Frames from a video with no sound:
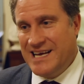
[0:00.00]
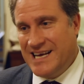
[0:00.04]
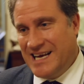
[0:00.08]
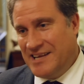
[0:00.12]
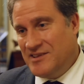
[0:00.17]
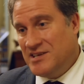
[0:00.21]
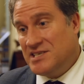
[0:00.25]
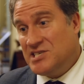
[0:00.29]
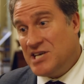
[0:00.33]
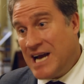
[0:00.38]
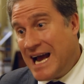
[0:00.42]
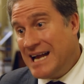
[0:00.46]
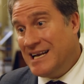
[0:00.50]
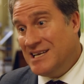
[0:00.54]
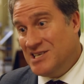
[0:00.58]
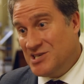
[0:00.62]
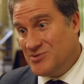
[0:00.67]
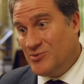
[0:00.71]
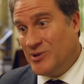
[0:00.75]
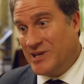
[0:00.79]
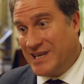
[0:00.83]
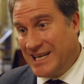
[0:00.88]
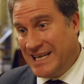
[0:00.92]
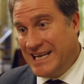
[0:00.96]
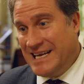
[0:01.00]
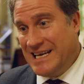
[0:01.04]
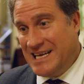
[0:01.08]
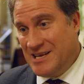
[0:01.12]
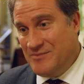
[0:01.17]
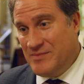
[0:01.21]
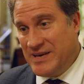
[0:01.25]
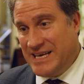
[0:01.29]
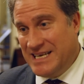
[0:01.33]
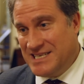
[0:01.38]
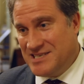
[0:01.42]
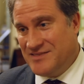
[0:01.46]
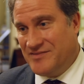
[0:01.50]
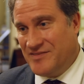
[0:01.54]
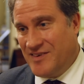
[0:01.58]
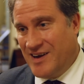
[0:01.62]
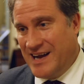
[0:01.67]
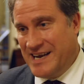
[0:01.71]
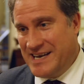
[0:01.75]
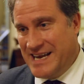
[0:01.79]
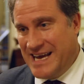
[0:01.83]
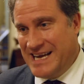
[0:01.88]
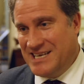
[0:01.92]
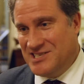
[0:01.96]
And the challenge will clearly be to
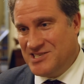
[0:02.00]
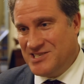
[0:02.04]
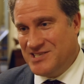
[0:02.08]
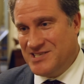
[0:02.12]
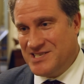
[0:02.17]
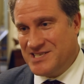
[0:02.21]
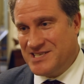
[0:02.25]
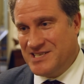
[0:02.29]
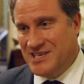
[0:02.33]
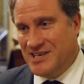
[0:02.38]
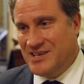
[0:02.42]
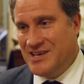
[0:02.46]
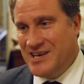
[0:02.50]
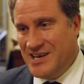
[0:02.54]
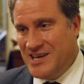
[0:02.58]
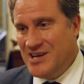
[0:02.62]
find agents that,